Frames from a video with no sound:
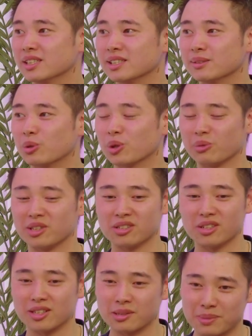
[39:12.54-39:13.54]
What can we
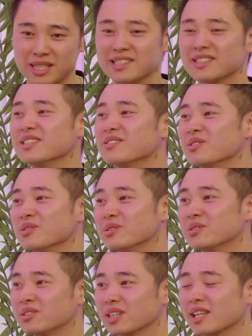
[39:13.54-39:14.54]
turn this beast
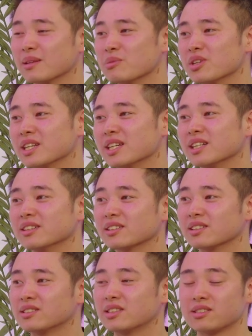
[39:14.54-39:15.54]
into to get the money out?
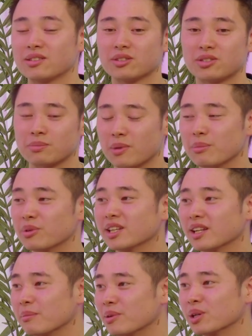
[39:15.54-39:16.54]
Because it's not just my money
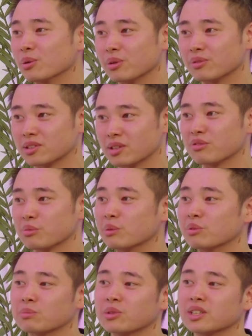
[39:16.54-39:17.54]
that I'm playing with; it's other
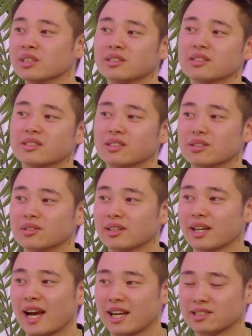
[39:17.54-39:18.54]
people's money. So it
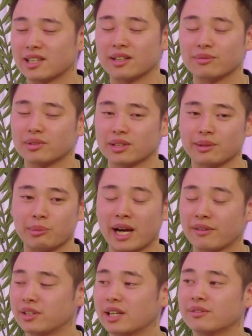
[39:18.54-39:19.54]
has to add. We
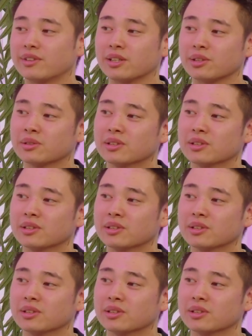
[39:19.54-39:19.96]
have to add value.